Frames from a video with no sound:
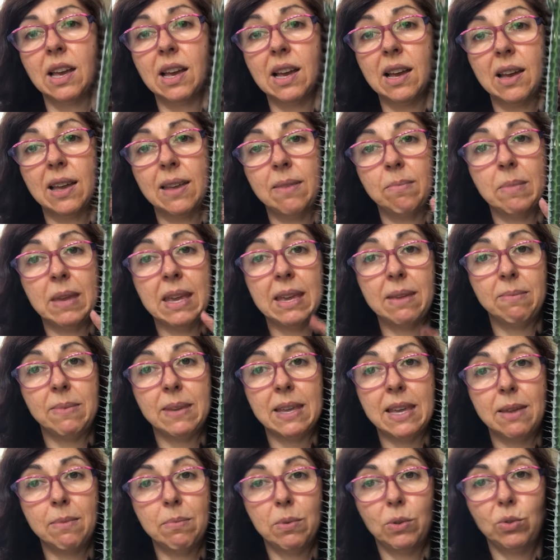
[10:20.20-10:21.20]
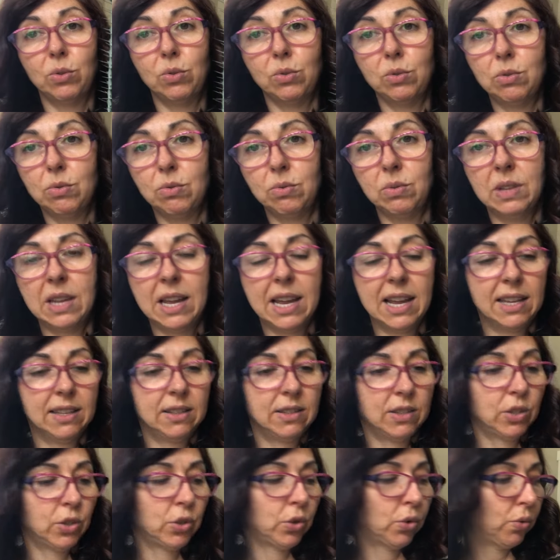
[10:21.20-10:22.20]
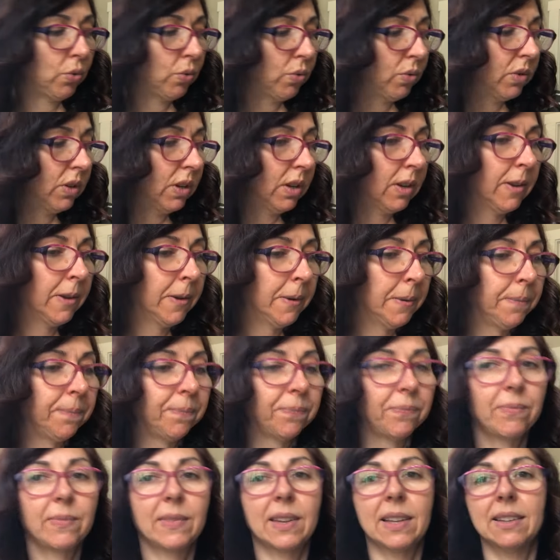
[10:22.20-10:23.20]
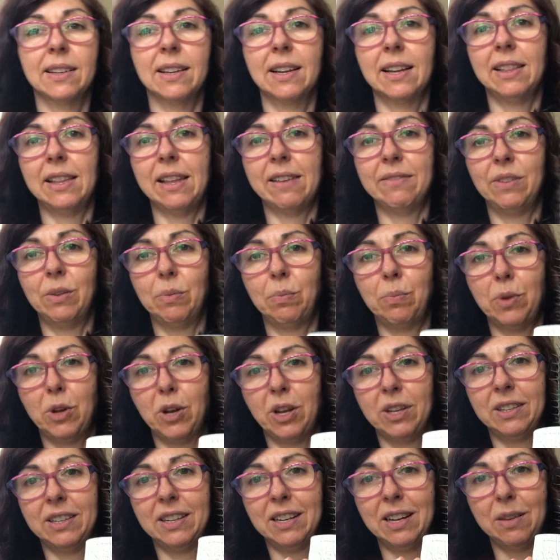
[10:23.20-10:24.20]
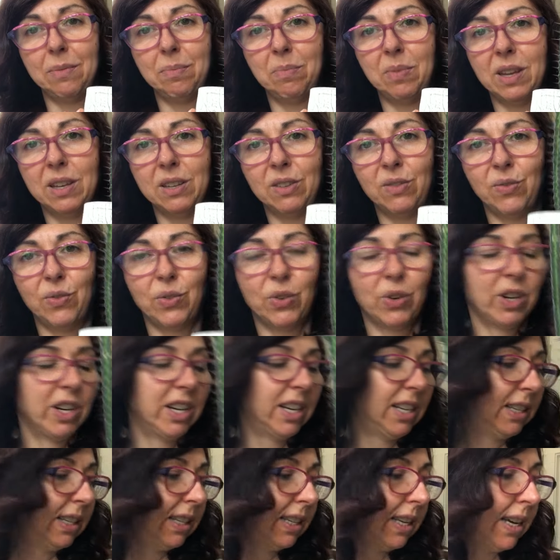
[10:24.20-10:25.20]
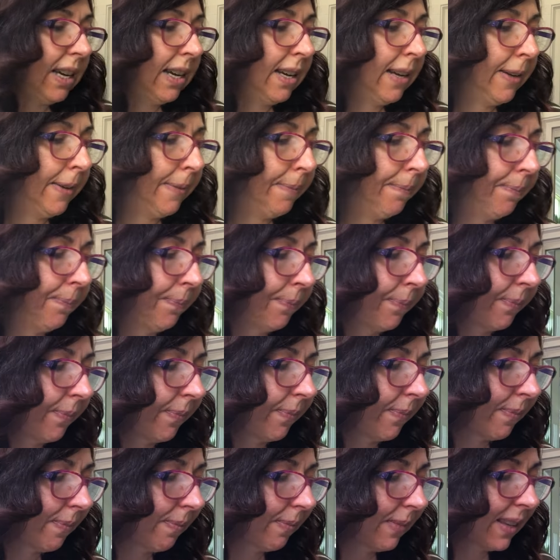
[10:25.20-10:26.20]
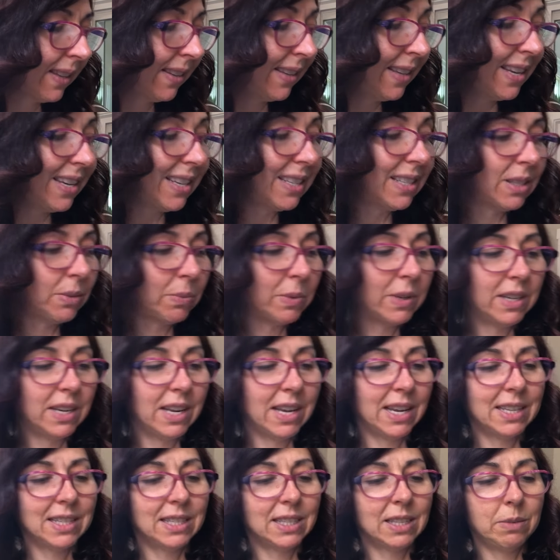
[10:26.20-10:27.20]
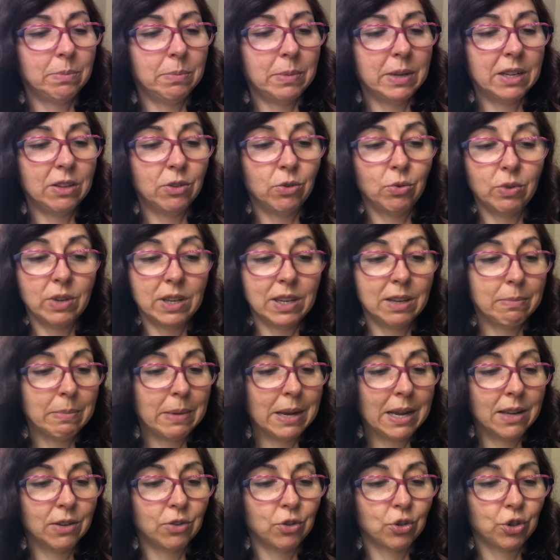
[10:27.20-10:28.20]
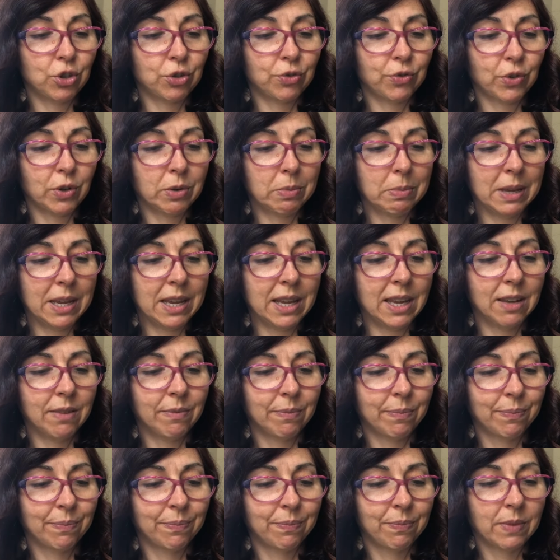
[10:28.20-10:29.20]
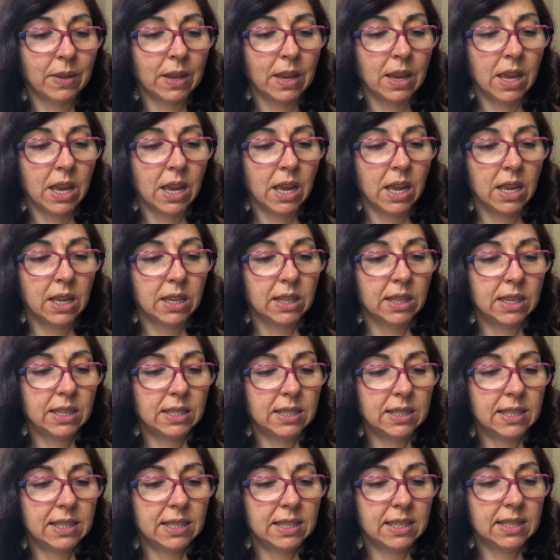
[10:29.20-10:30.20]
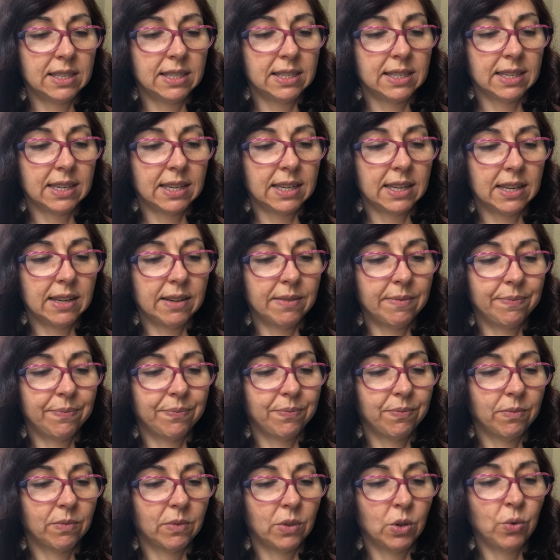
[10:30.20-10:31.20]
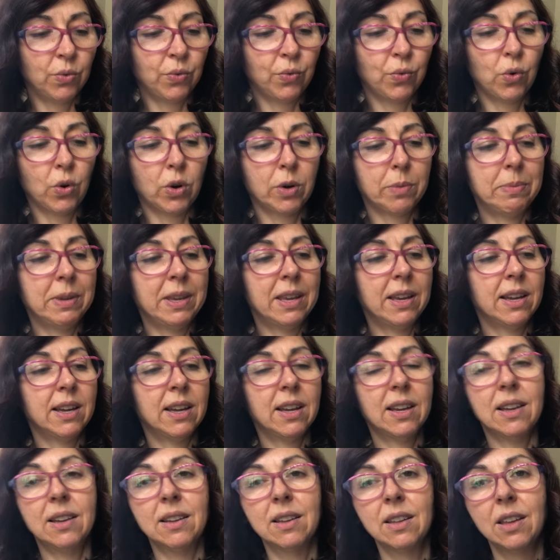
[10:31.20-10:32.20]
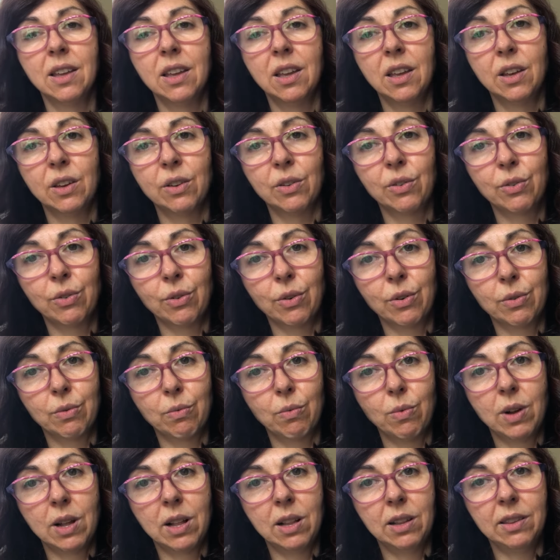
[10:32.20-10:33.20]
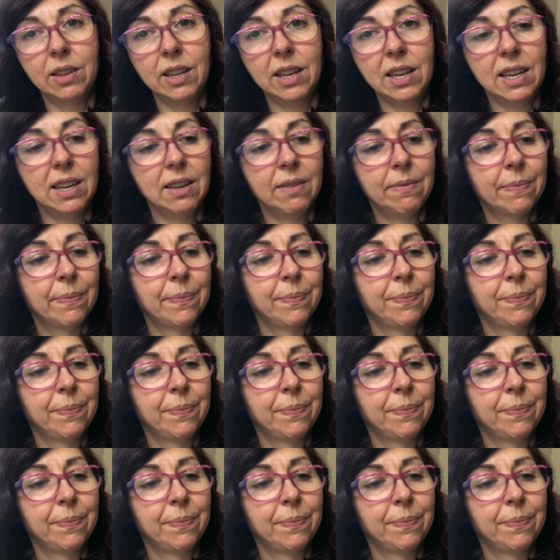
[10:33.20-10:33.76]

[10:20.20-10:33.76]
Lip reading: I may be able to do that soon. And I love the pot that I picked for it. This one hasn't been doing much for me. This is Euphorbia grown Walby.